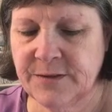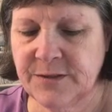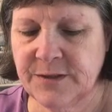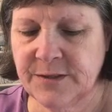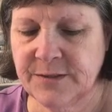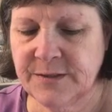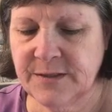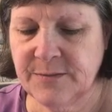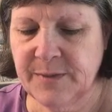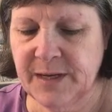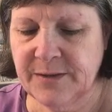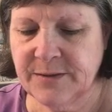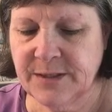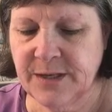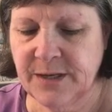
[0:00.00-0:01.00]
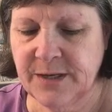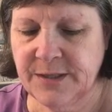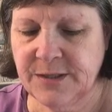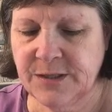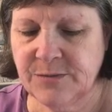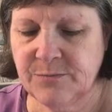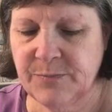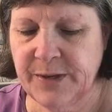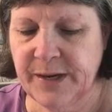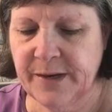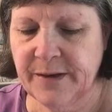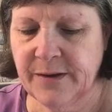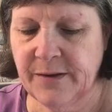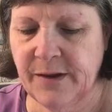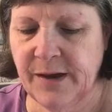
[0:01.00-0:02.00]
just about touch and
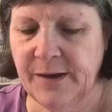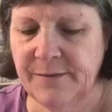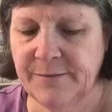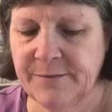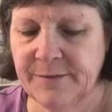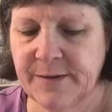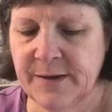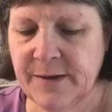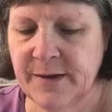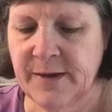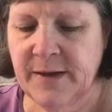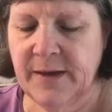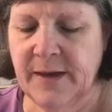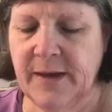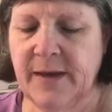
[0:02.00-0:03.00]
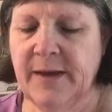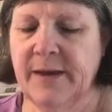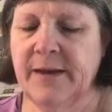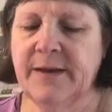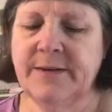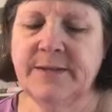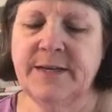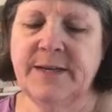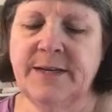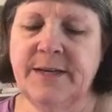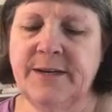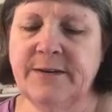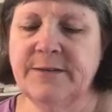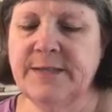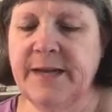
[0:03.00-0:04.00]
back it off and
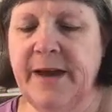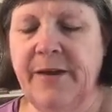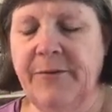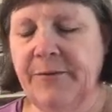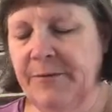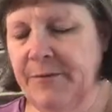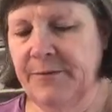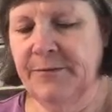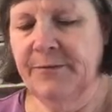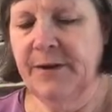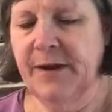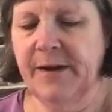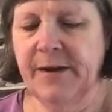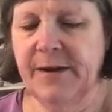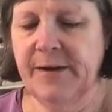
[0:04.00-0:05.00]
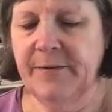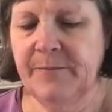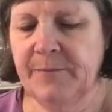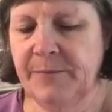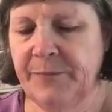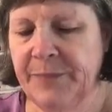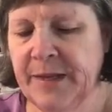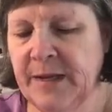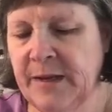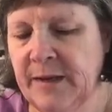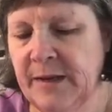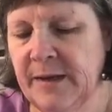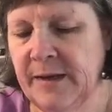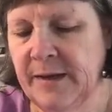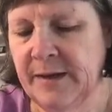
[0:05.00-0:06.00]
adhere down, okay?
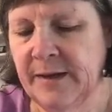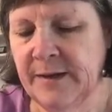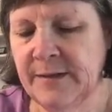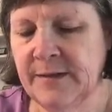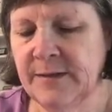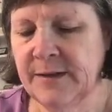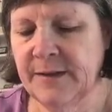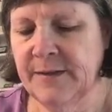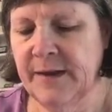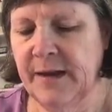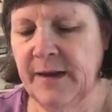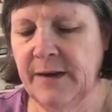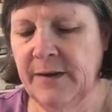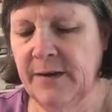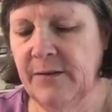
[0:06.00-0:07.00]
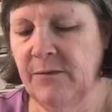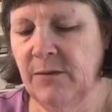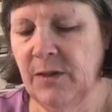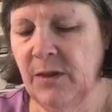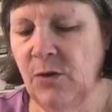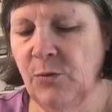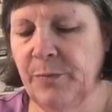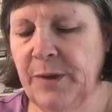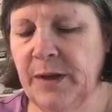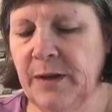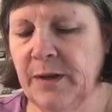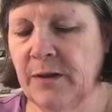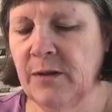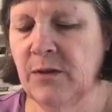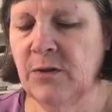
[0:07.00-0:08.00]
And look at that. It will open
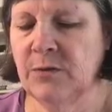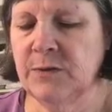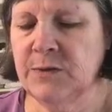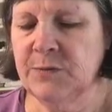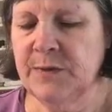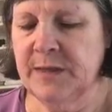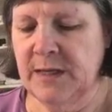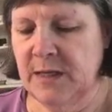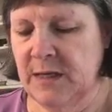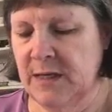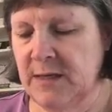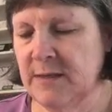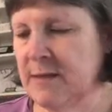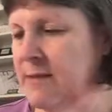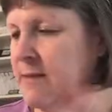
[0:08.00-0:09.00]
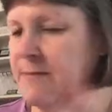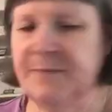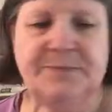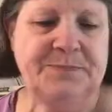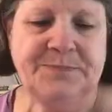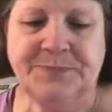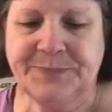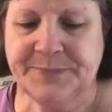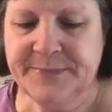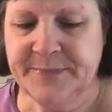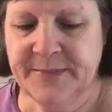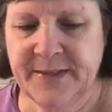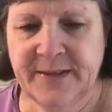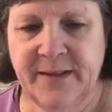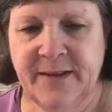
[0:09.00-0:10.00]
and close with ease.
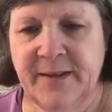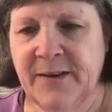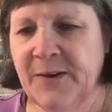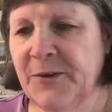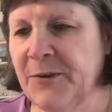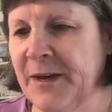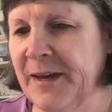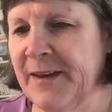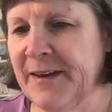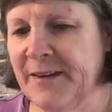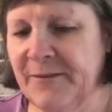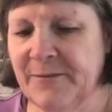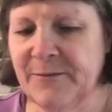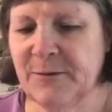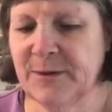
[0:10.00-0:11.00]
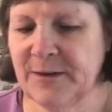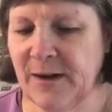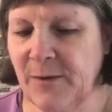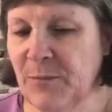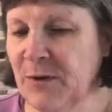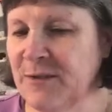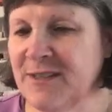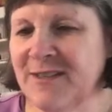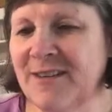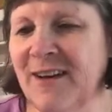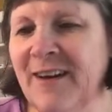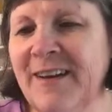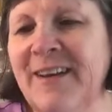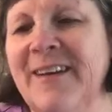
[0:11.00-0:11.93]
Okay, we're almost done